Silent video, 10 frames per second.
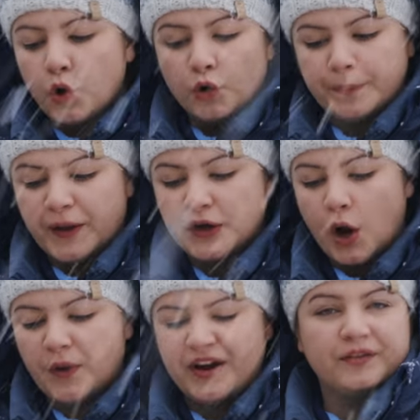caused by the
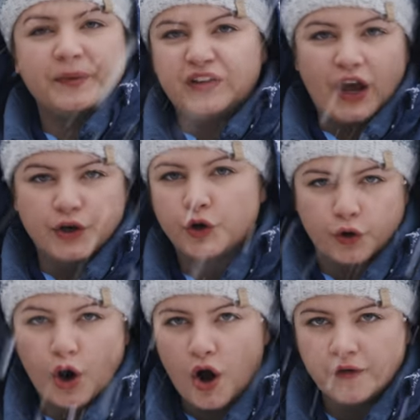cold weather. It hasn't been turned on
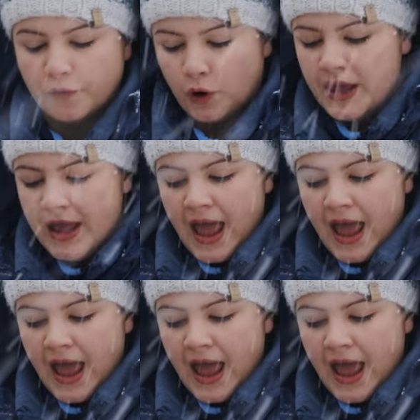or off or